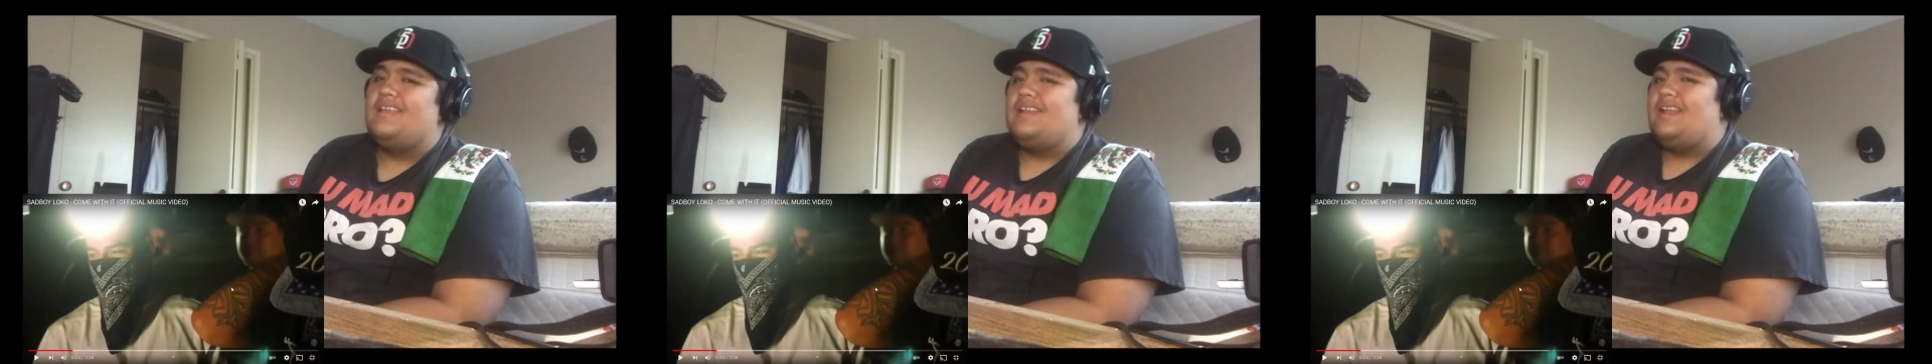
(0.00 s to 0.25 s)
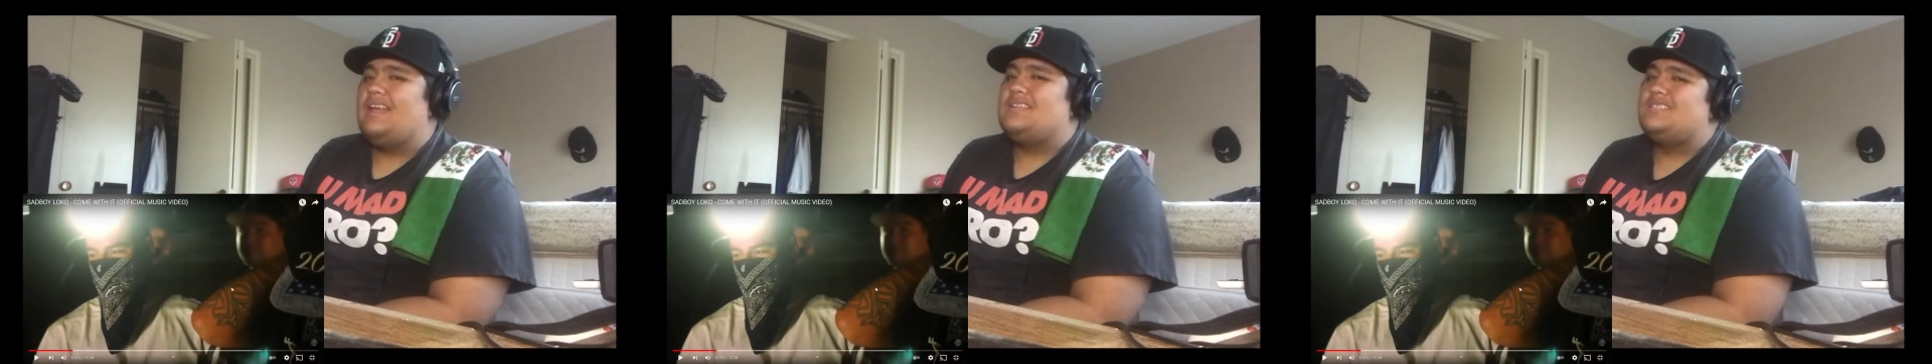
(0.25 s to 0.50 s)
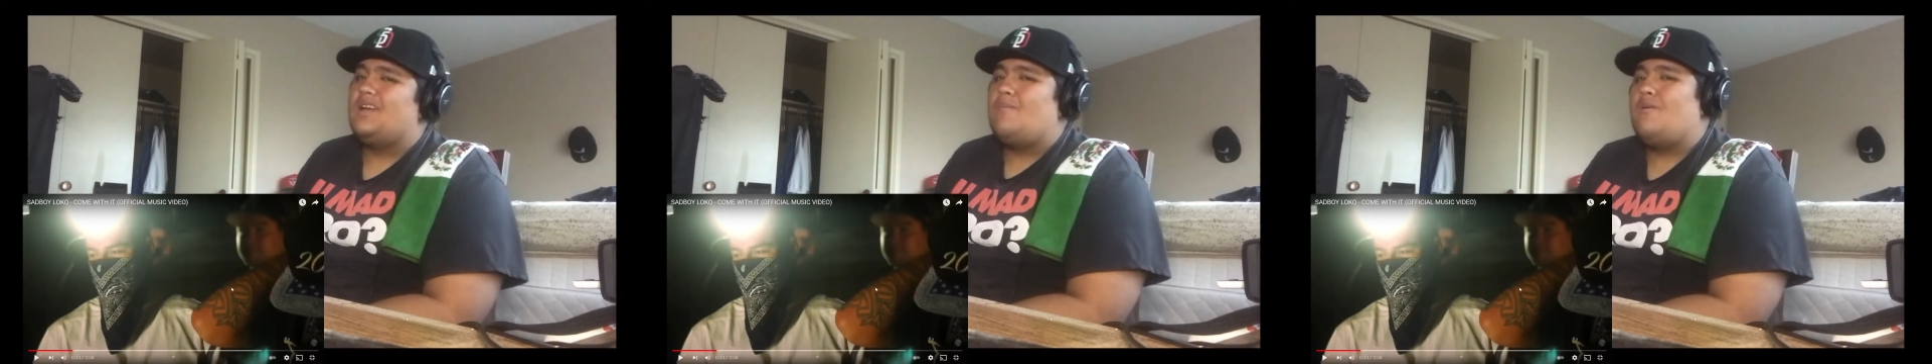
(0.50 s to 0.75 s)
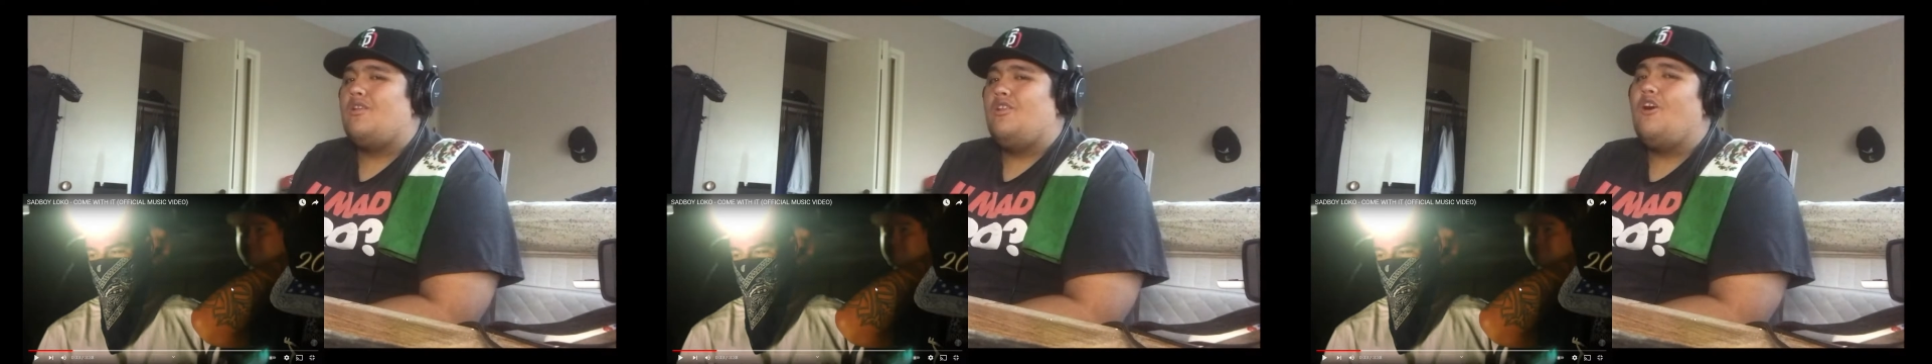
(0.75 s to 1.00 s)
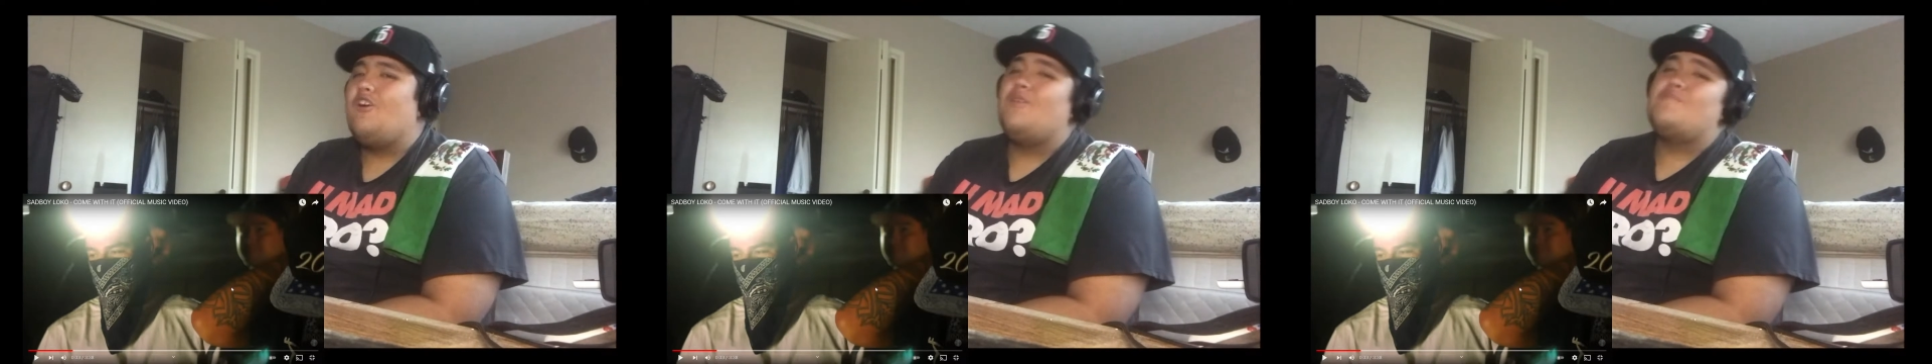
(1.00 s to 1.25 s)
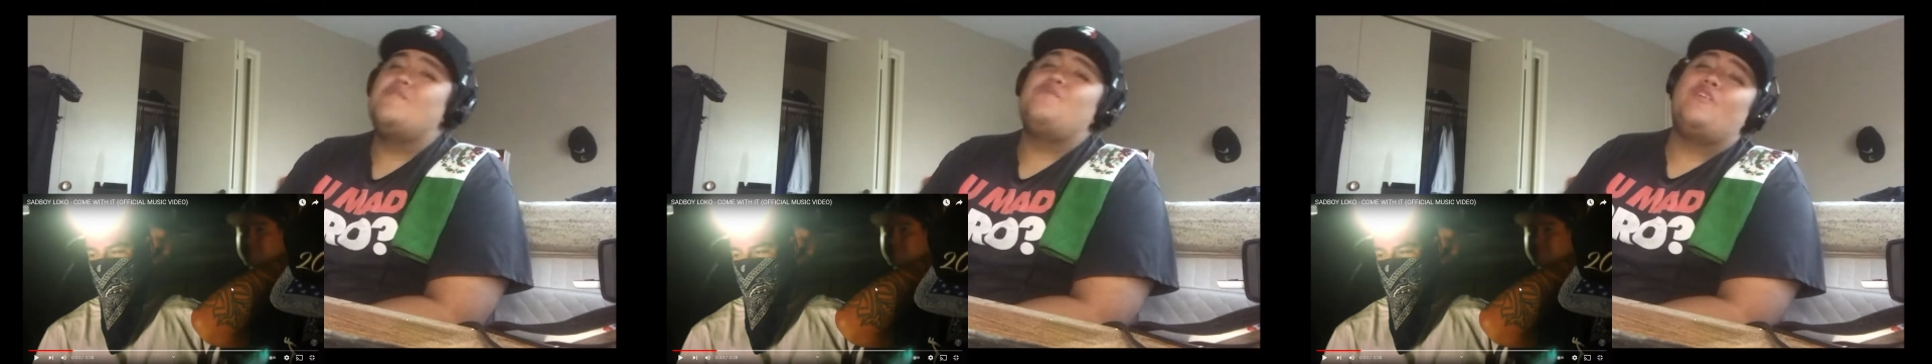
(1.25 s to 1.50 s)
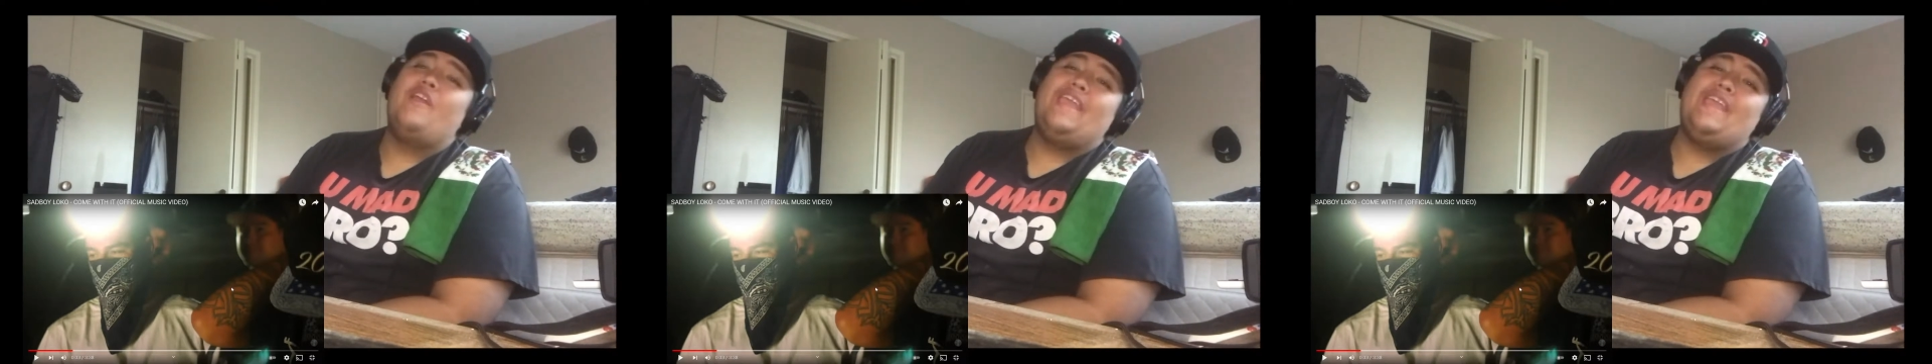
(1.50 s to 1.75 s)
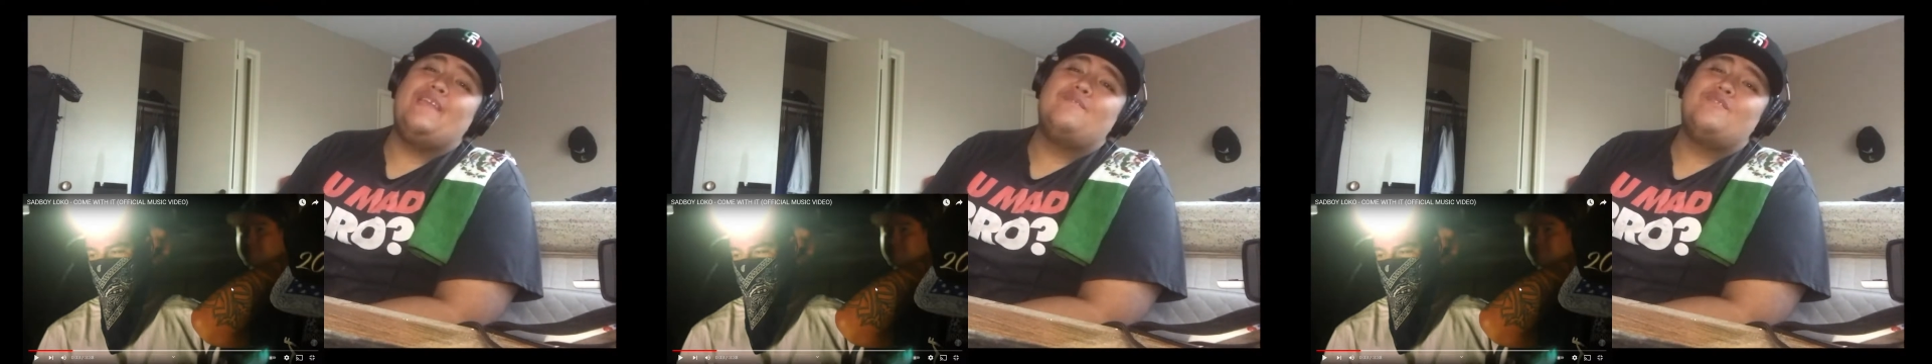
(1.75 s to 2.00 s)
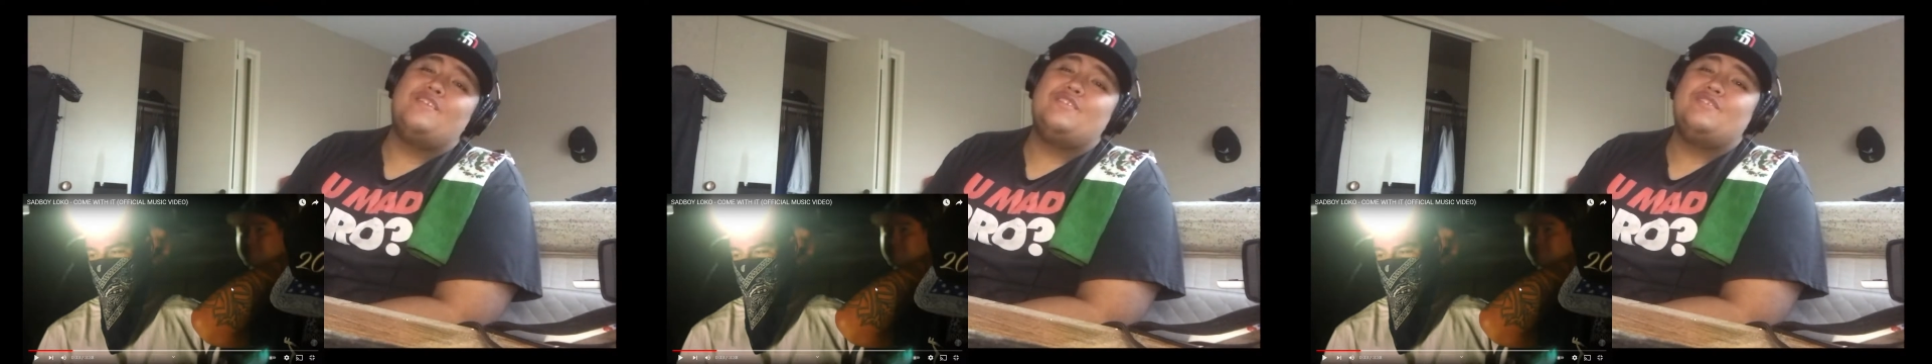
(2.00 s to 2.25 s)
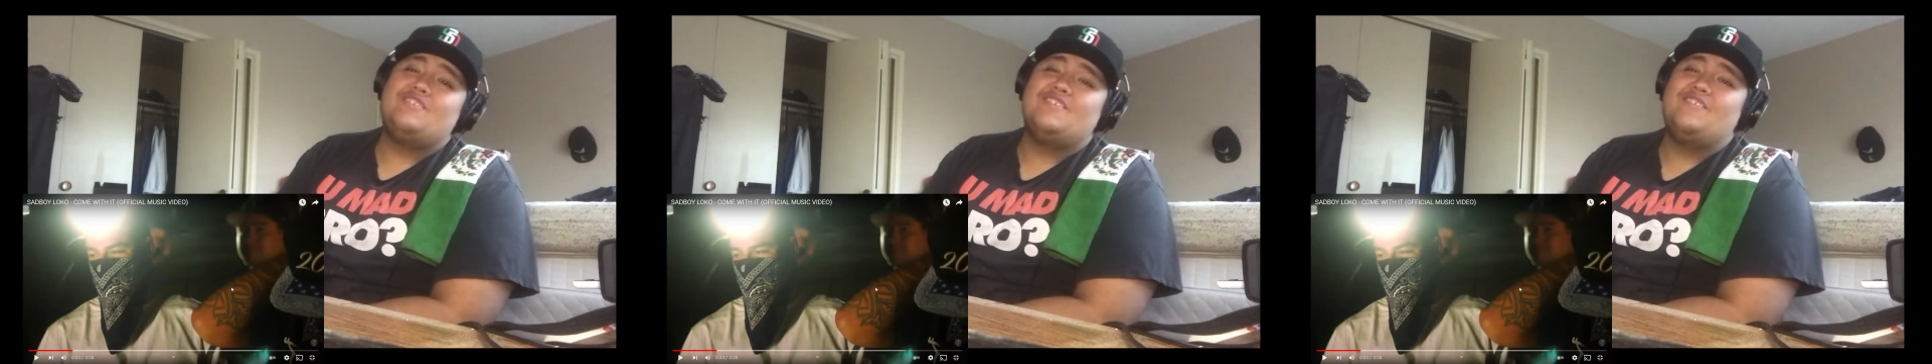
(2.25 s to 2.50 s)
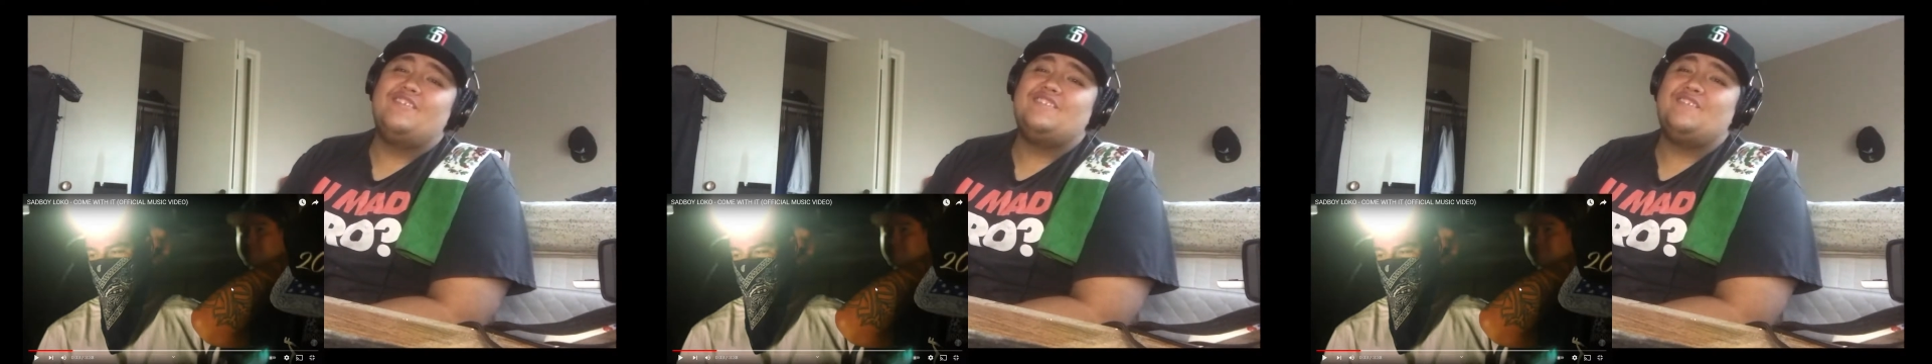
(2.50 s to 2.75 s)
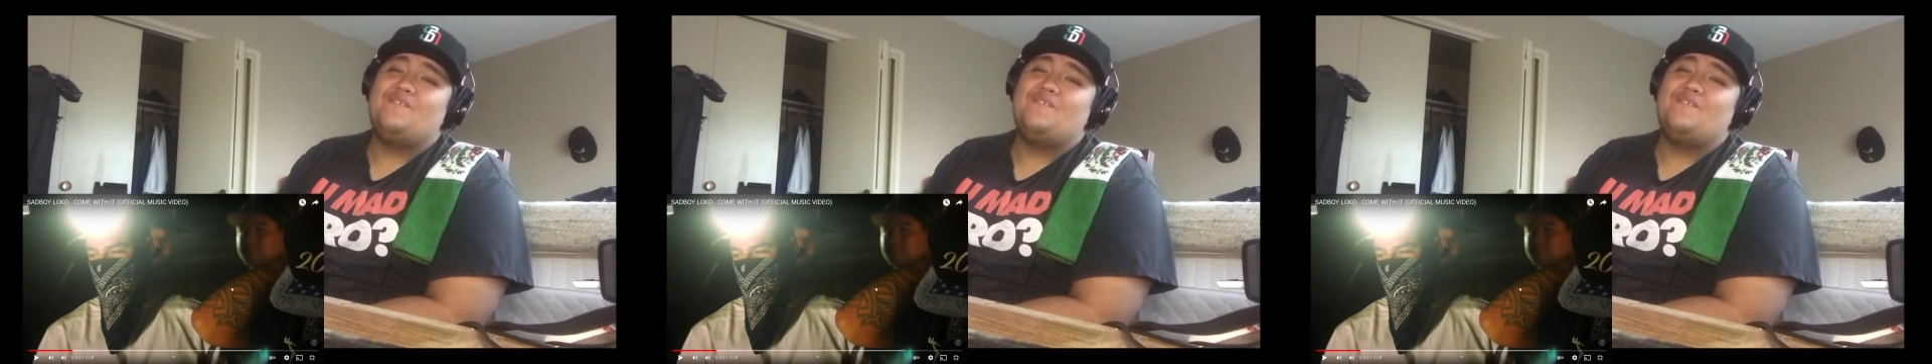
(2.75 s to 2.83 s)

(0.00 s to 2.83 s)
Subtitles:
That SADBOY LOKO before he came into